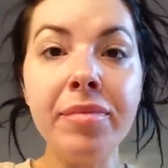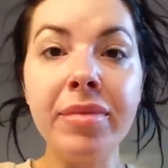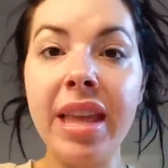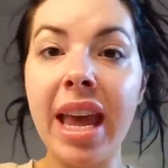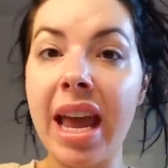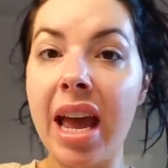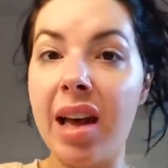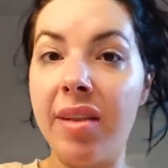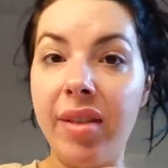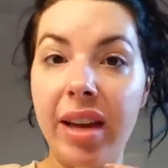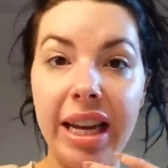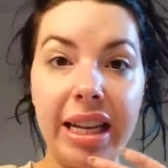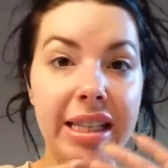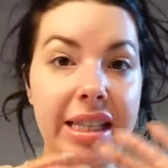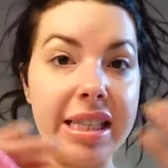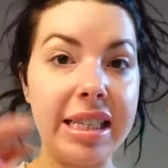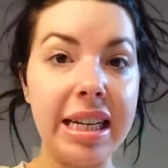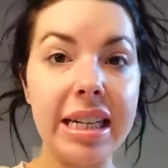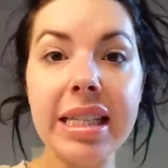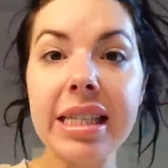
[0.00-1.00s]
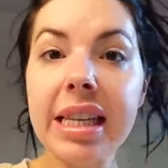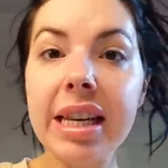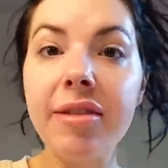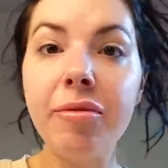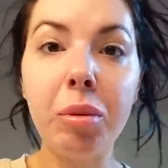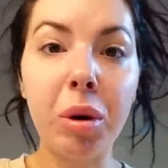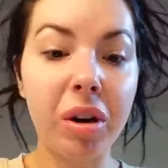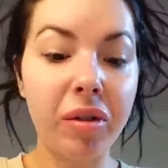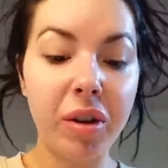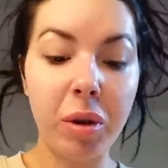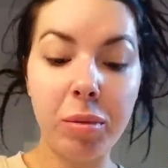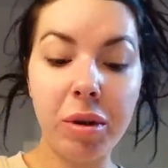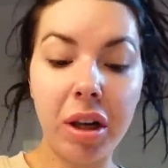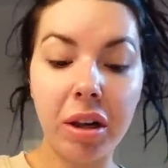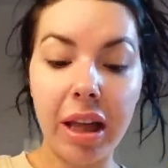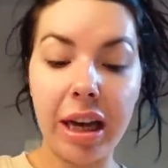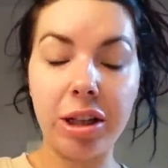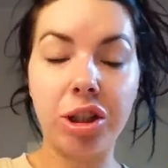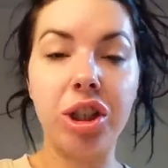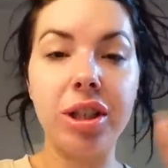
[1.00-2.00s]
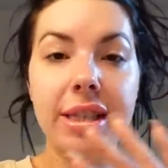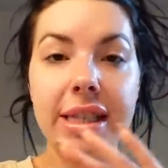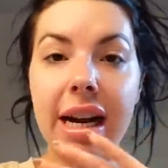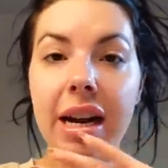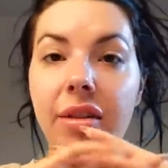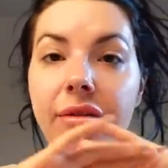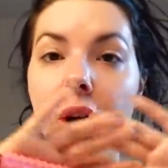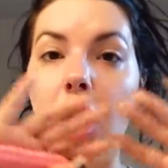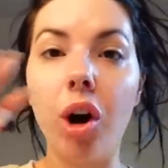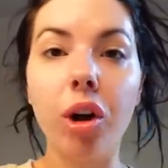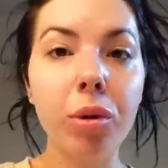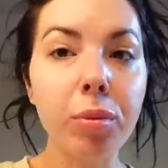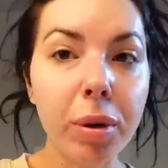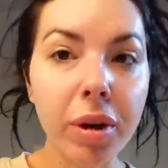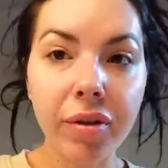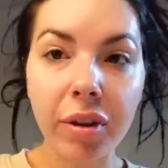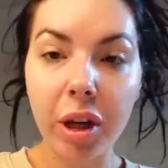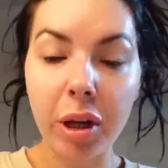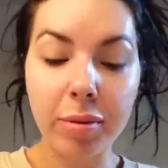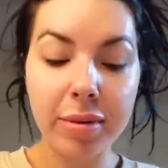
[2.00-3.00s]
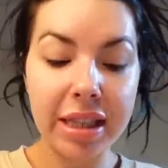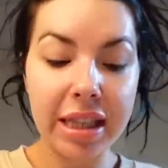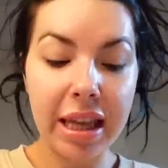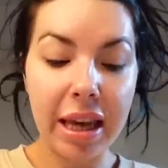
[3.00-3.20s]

they have extensive perfume collections, and out of all the perfumes that